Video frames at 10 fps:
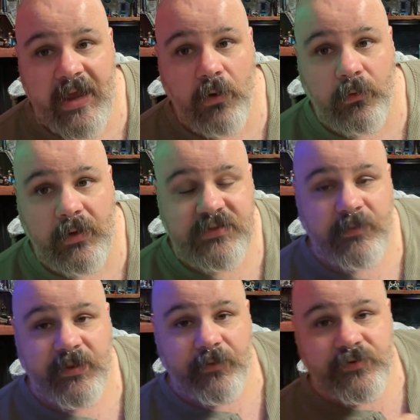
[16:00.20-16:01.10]
out and
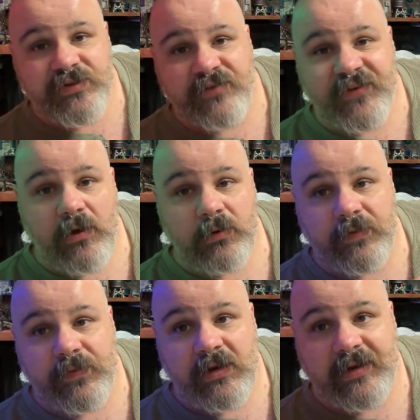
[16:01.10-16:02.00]
some of the other stuff out,
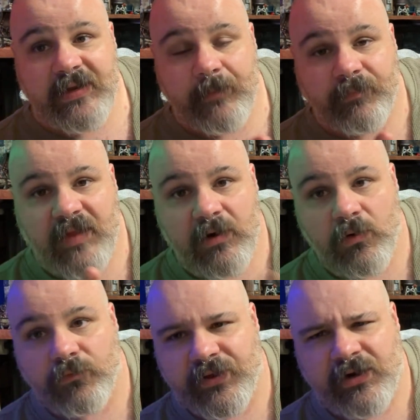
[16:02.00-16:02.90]
and then I kept that
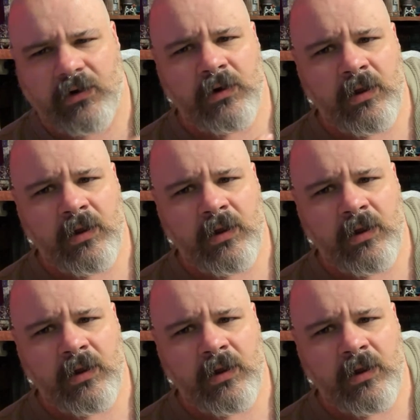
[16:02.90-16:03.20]
over there.